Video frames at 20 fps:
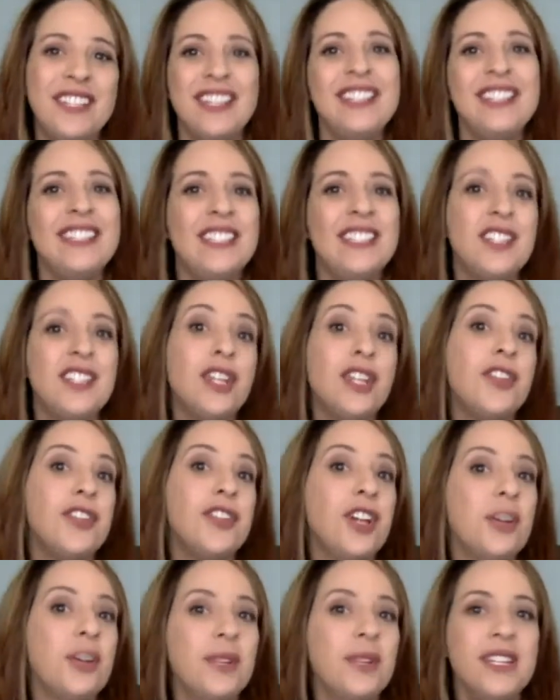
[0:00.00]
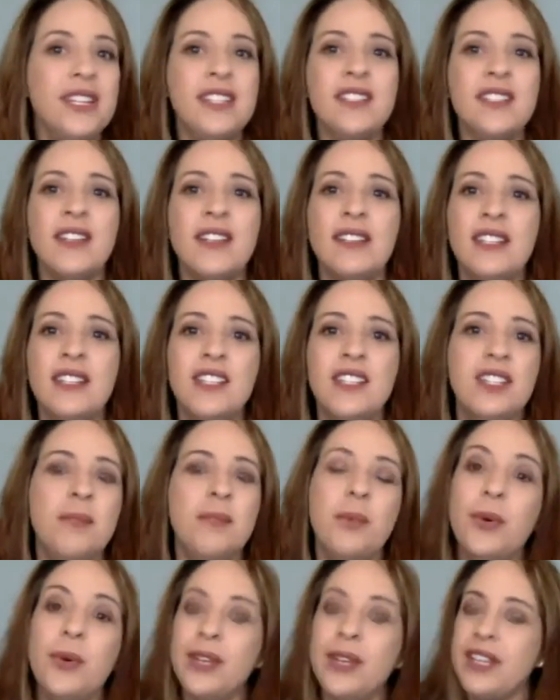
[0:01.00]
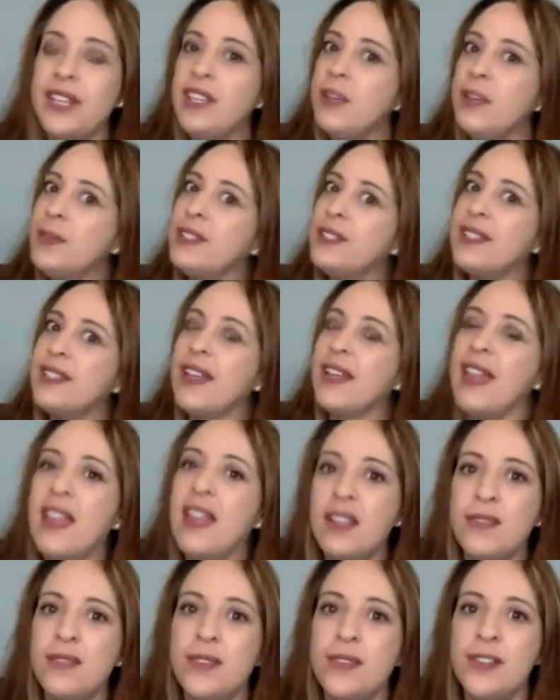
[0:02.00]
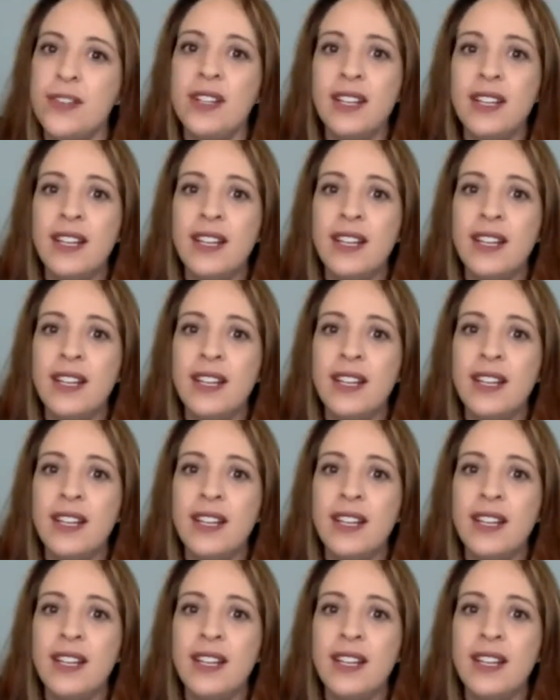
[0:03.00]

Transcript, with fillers: He sees another dog when he's on leash, and boy, he was a handful.